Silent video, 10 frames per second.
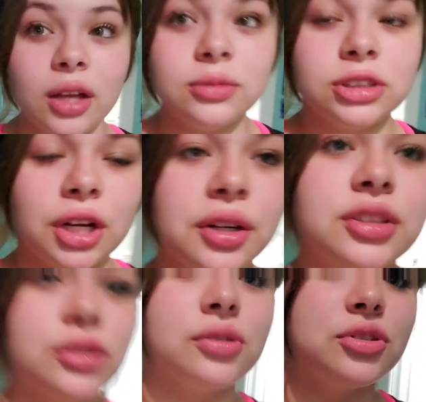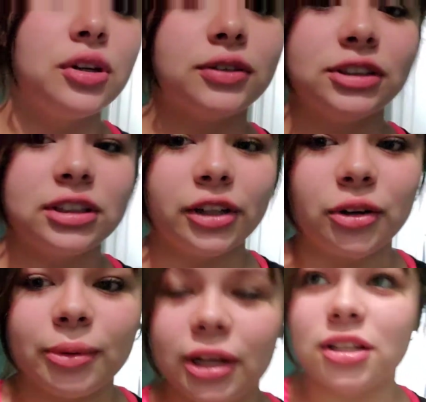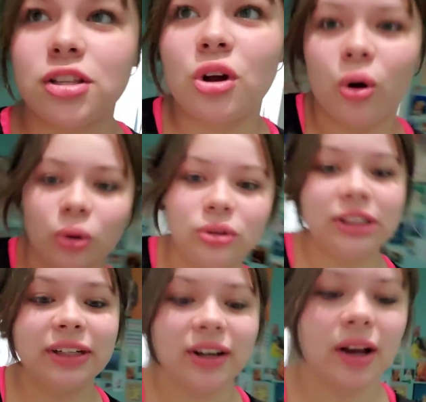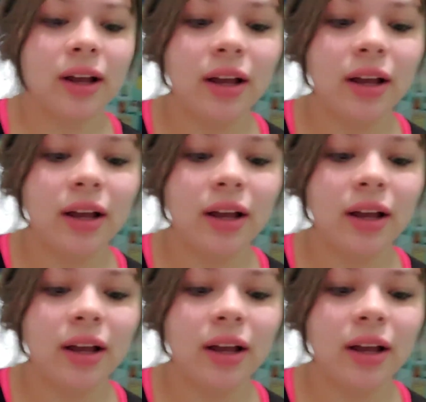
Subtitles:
I'm starting school 2 hours later because it's cold here.